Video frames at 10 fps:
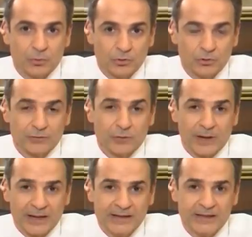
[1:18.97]
border
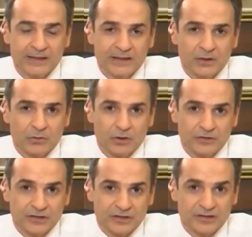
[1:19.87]
for any illegal
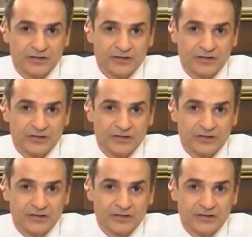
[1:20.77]
crossings.